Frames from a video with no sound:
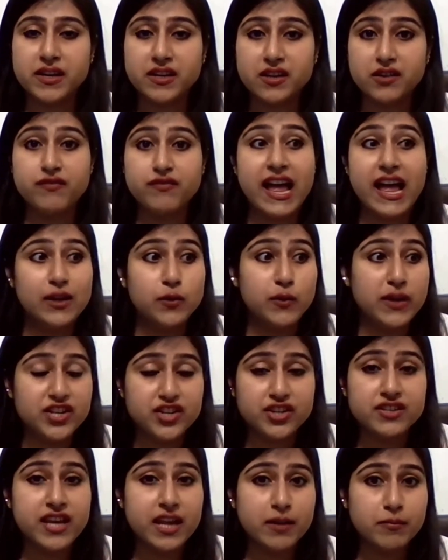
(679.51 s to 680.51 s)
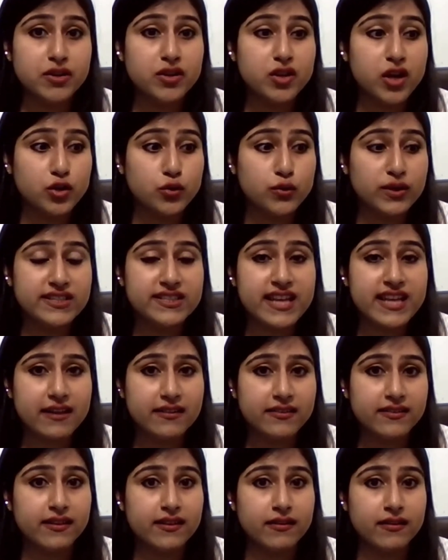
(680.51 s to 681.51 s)
Patent valuation can be done to
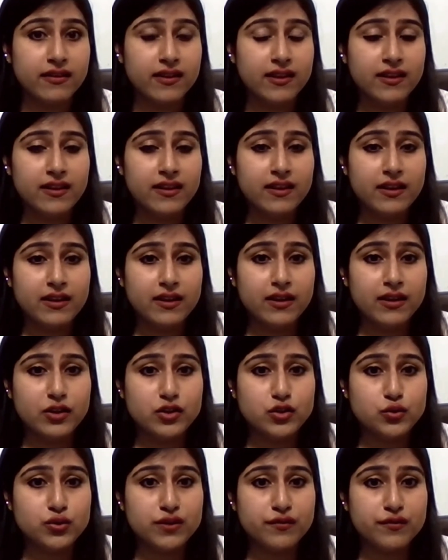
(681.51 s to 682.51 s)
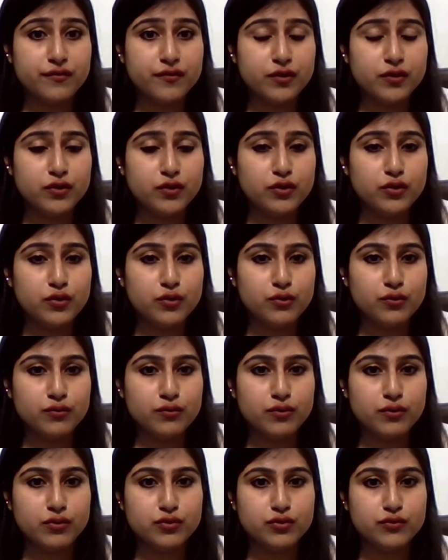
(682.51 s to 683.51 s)
exact the
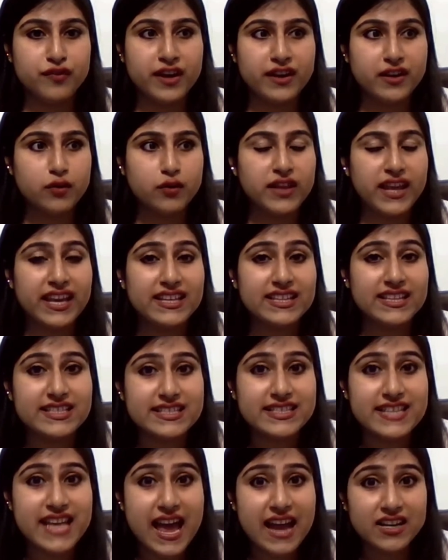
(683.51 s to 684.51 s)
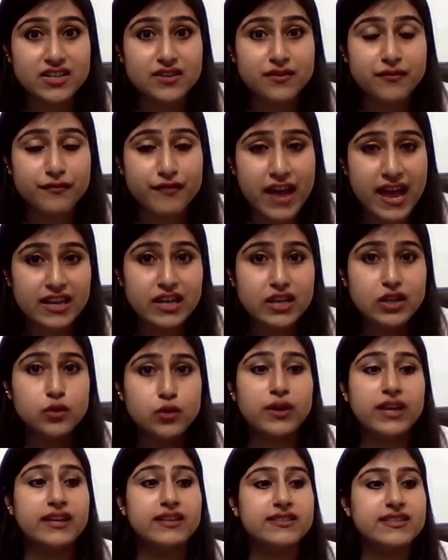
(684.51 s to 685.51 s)
to find out the exact
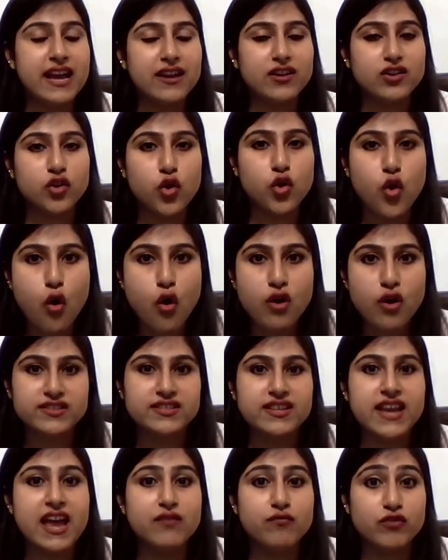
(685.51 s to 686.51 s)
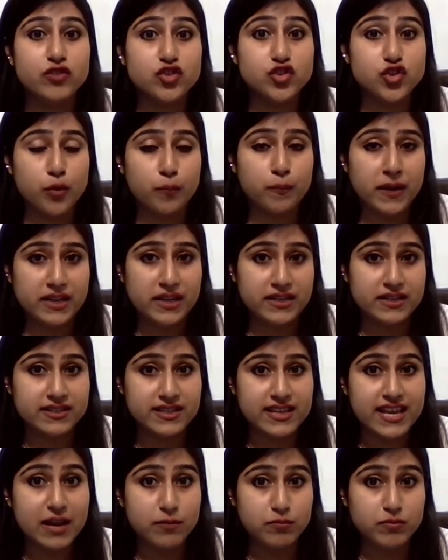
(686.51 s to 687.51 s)
value, exact cost at which your
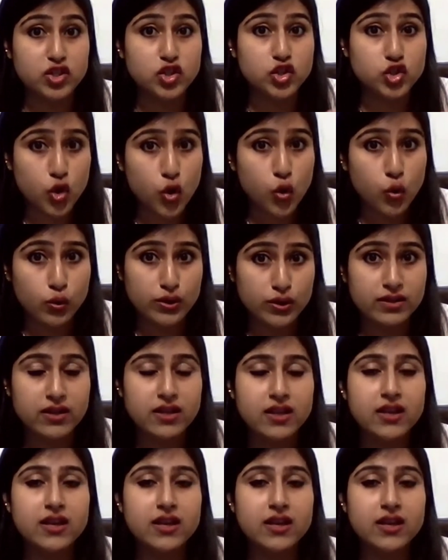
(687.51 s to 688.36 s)
patent can be sold,